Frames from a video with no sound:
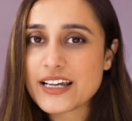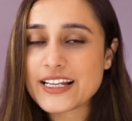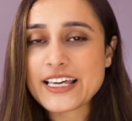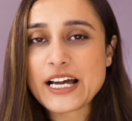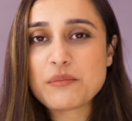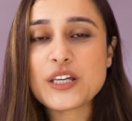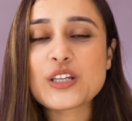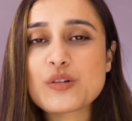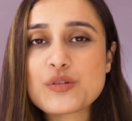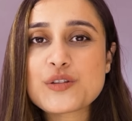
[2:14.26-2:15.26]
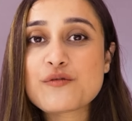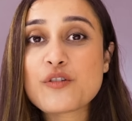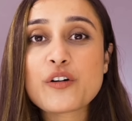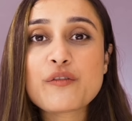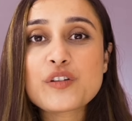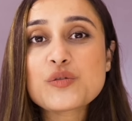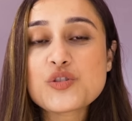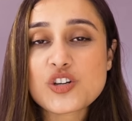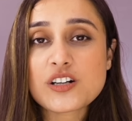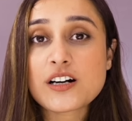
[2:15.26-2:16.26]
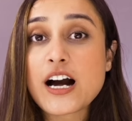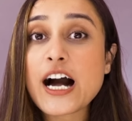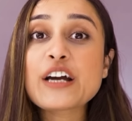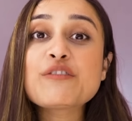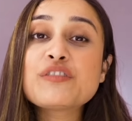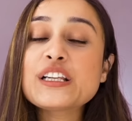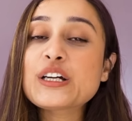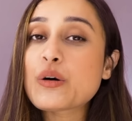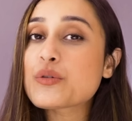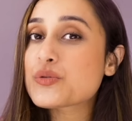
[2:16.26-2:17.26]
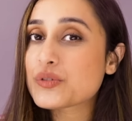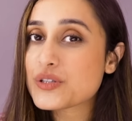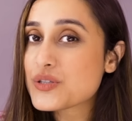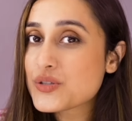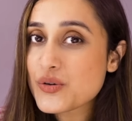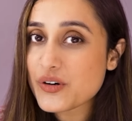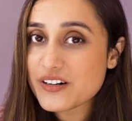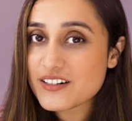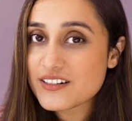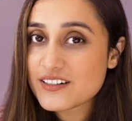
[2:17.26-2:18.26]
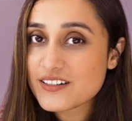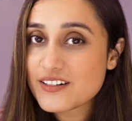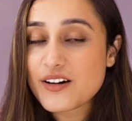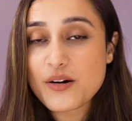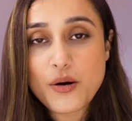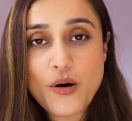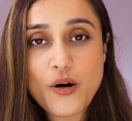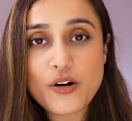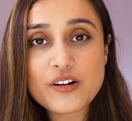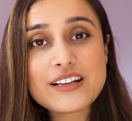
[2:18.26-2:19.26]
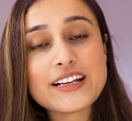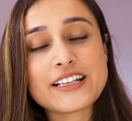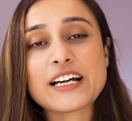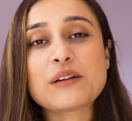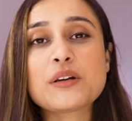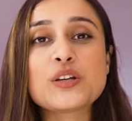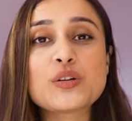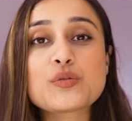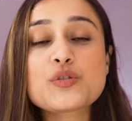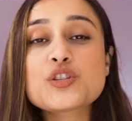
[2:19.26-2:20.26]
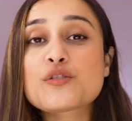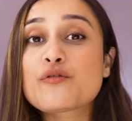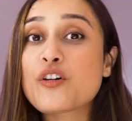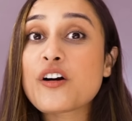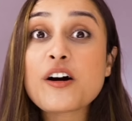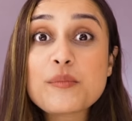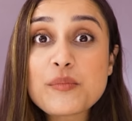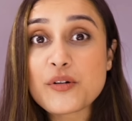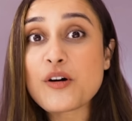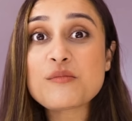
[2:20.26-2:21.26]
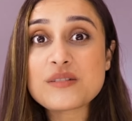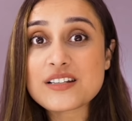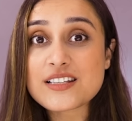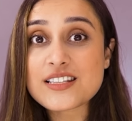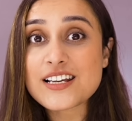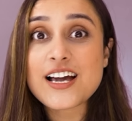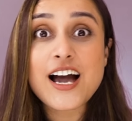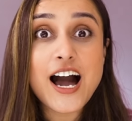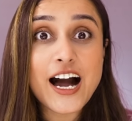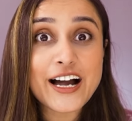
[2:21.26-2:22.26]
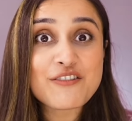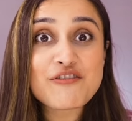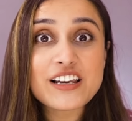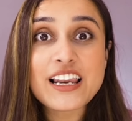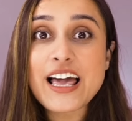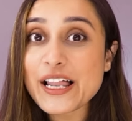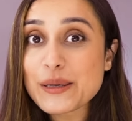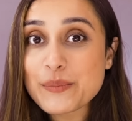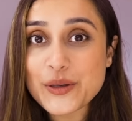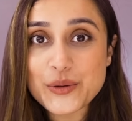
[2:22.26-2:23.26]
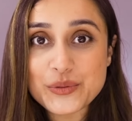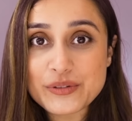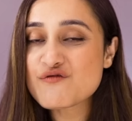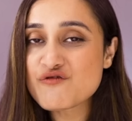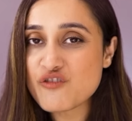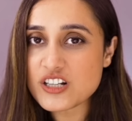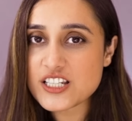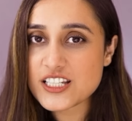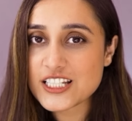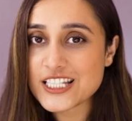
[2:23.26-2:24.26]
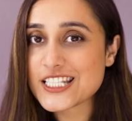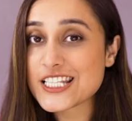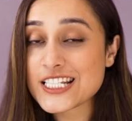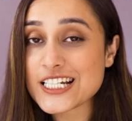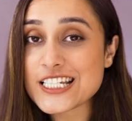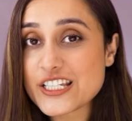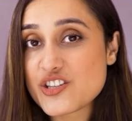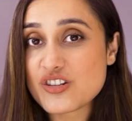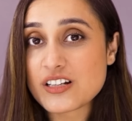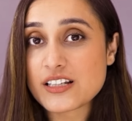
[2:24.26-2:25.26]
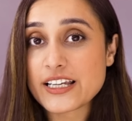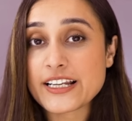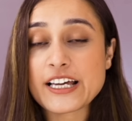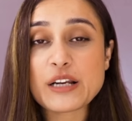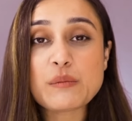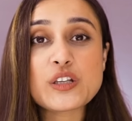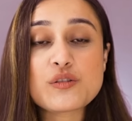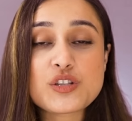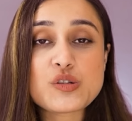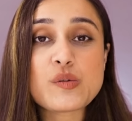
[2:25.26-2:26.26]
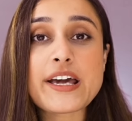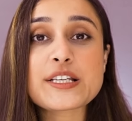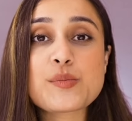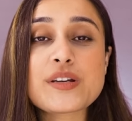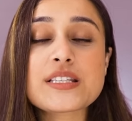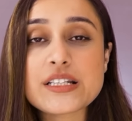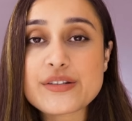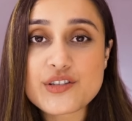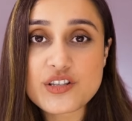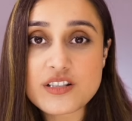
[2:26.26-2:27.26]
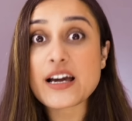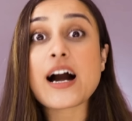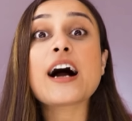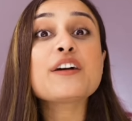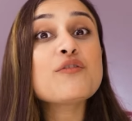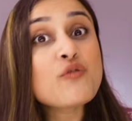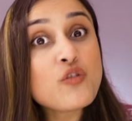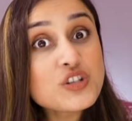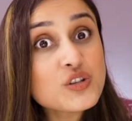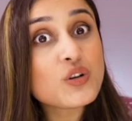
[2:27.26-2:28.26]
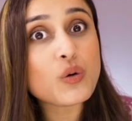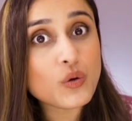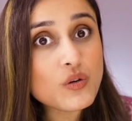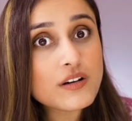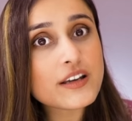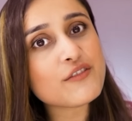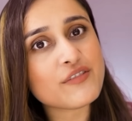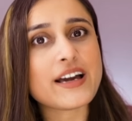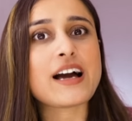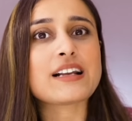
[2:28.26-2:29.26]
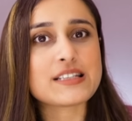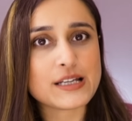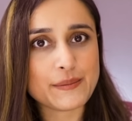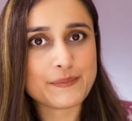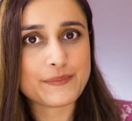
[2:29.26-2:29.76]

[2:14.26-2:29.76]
It can be used for future. I will go to the store. Or it can be used for a promise. I will help you. Would. This is conditional. It can be used to express condition. I would go if I had time.